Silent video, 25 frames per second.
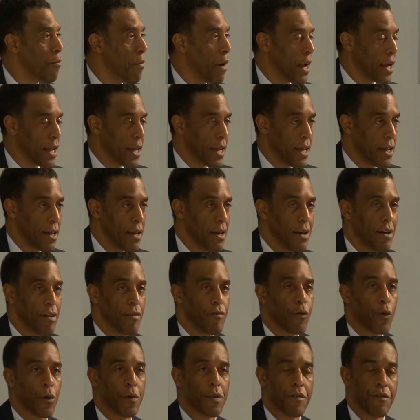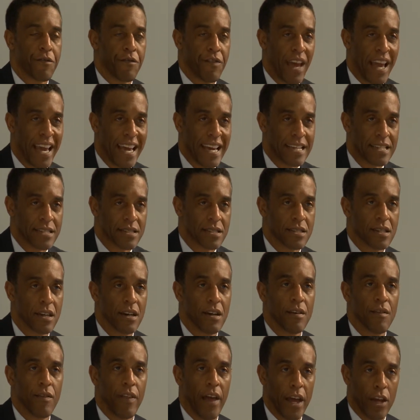money for the phase
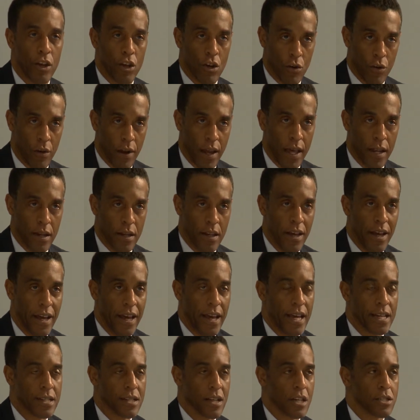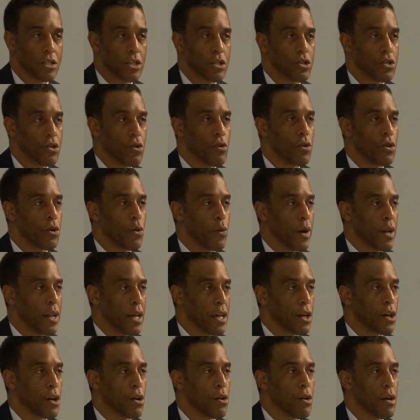that you're in. It doesn't do you any
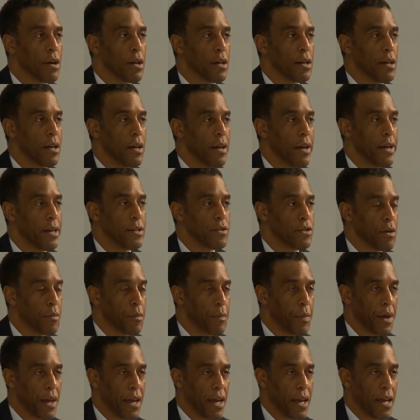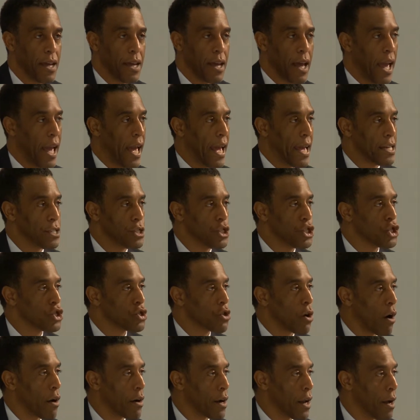good to be a
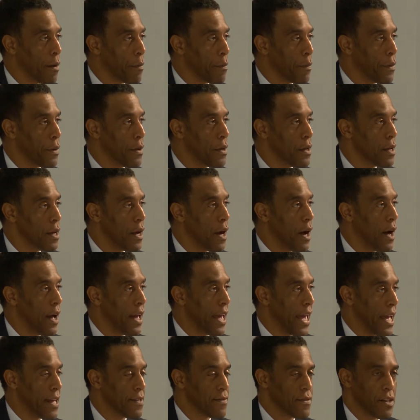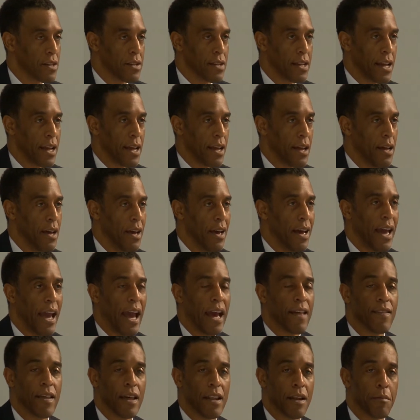startup entity
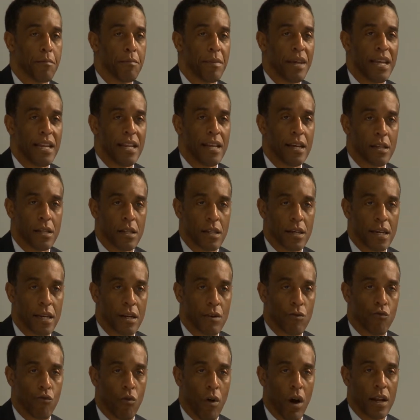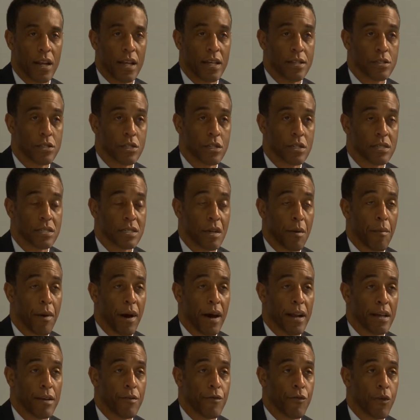and then immediately to run into
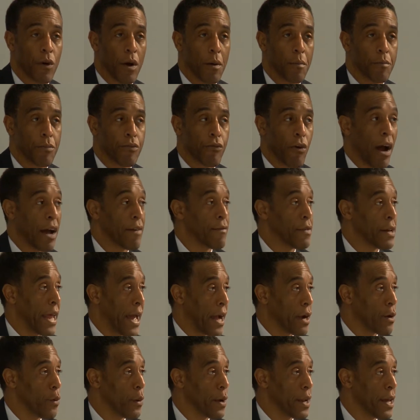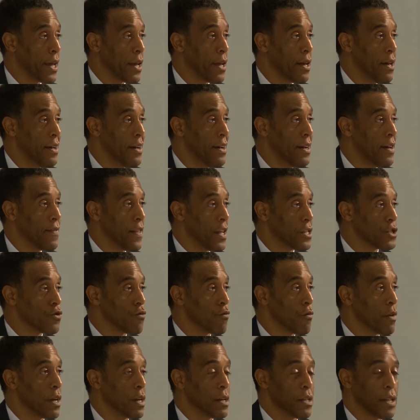somebody from private equity that's
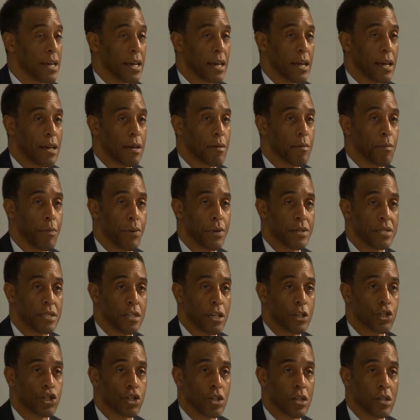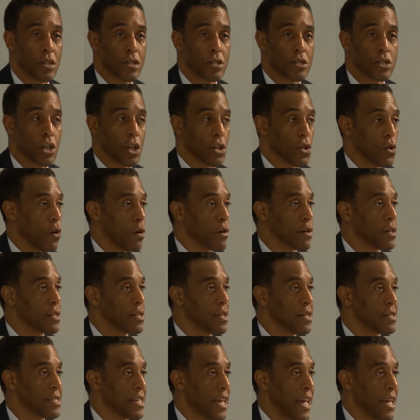really positioned to look
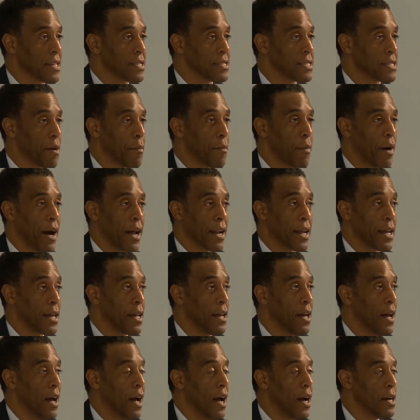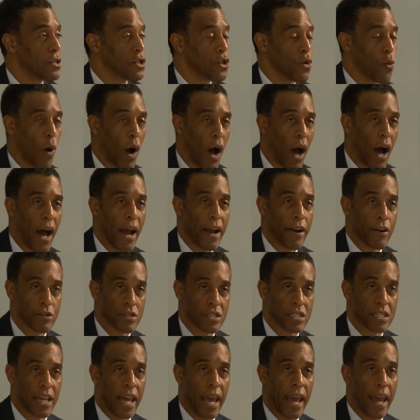to take somebody to a higher
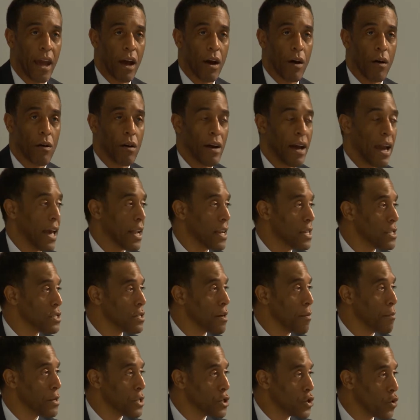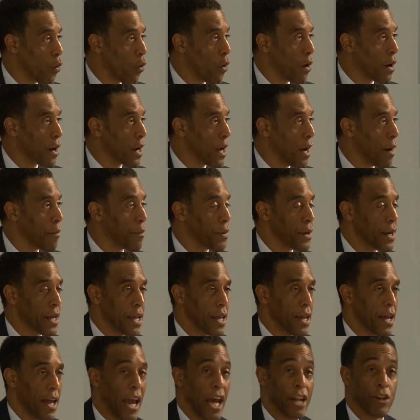scale and is a mature
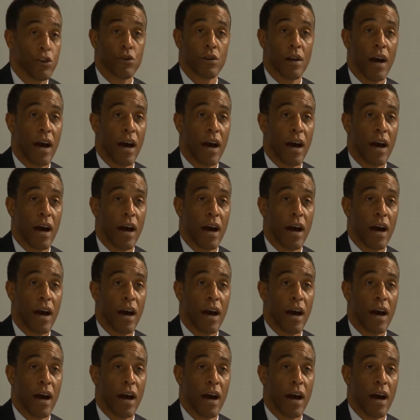company, and you're